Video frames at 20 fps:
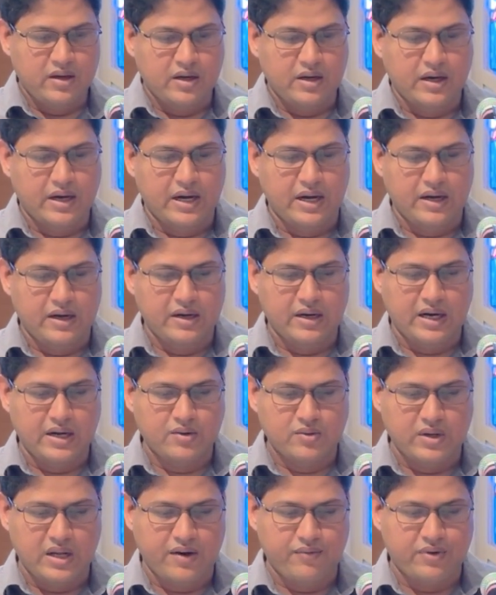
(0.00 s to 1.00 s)
and I
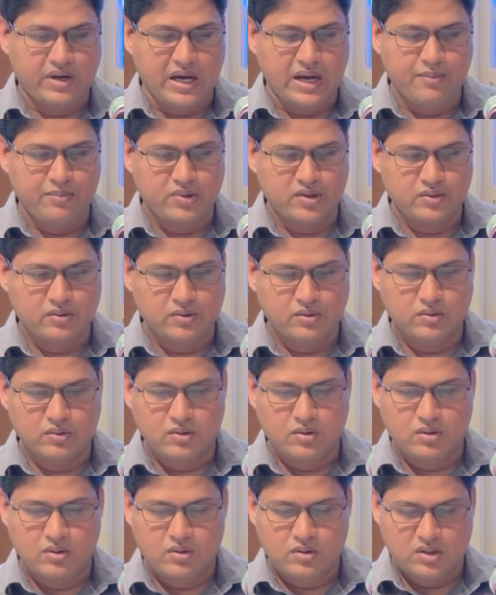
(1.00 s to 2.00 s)
don't have time
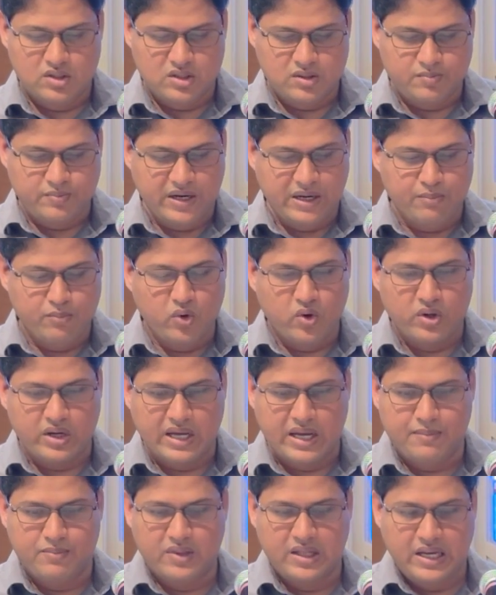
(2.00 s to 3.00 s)
to spend more
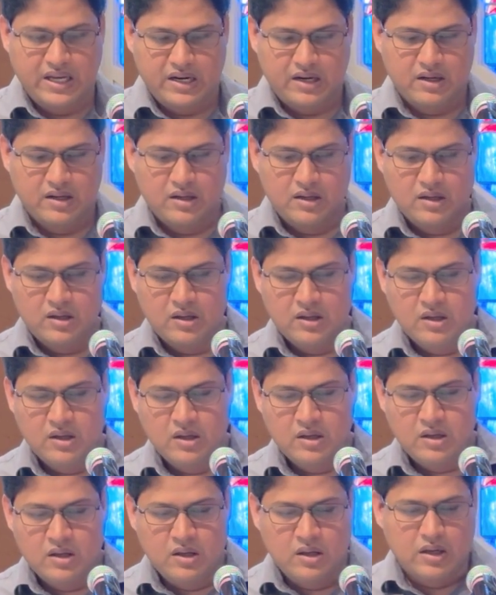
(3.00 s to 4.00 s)
time there,
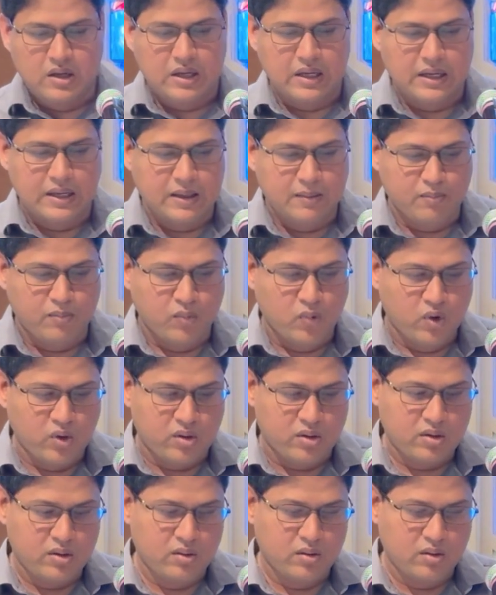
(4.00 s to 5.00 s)
more
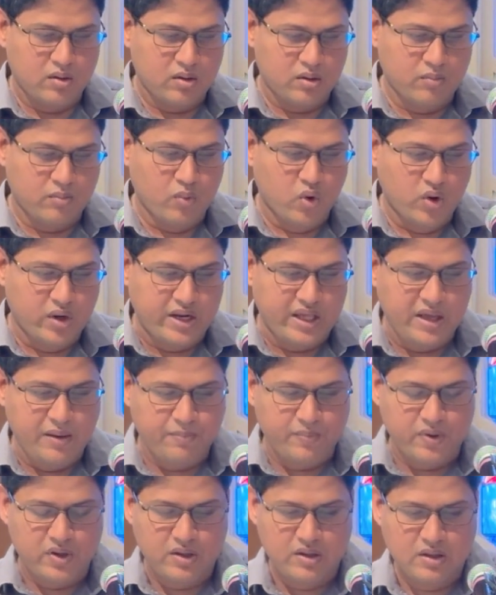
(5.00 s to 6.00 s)

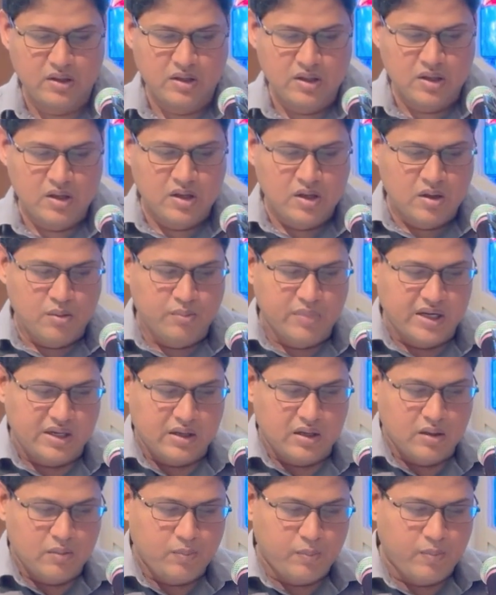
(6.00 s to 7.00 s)
deep, but
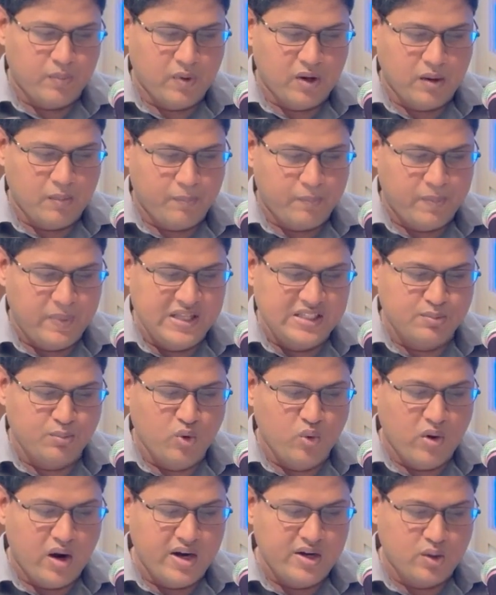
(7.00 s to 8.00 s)
please
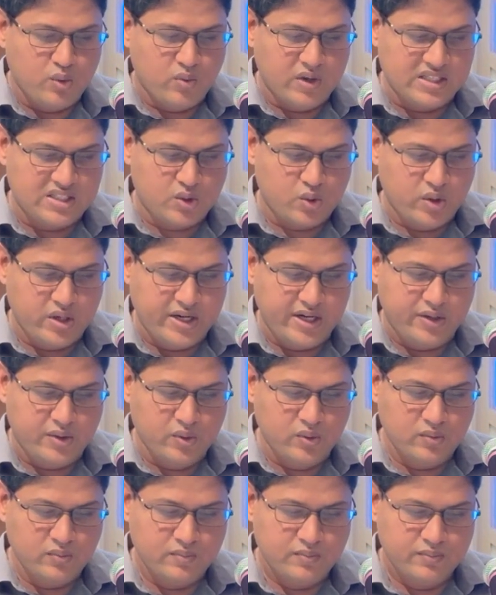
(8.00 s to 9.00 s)
move on to verse
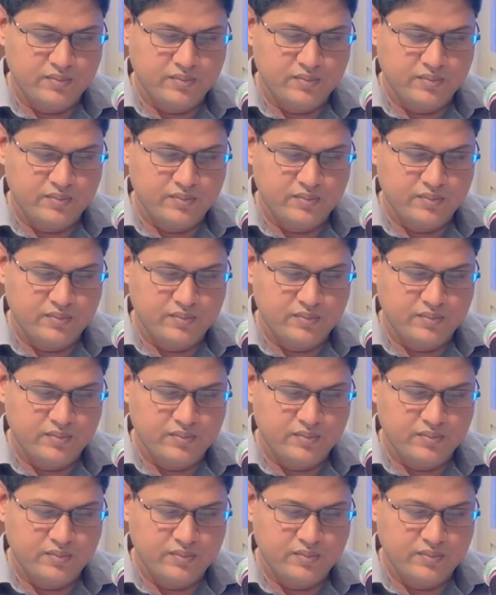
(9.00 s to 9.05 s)
22.